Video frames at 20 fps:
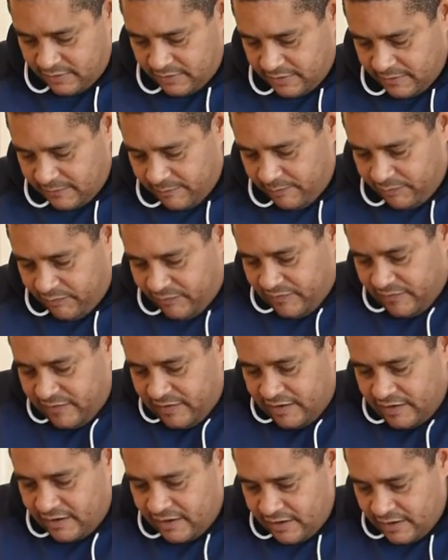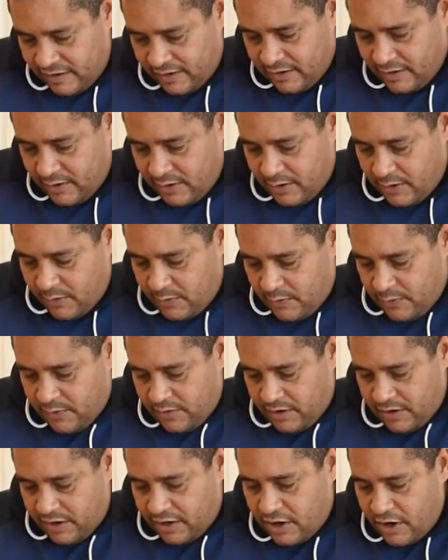
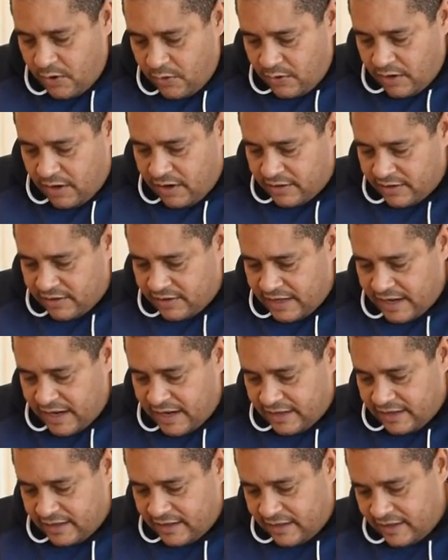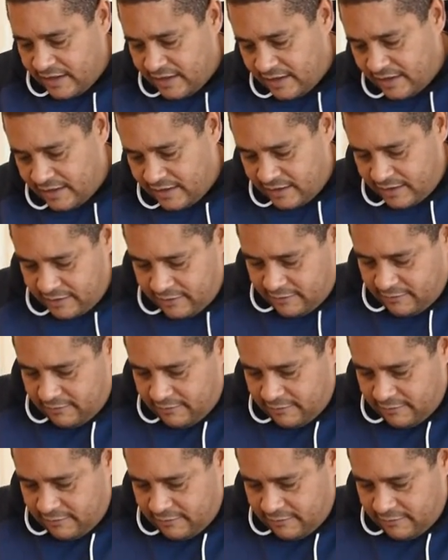We're going to coat all sides of this.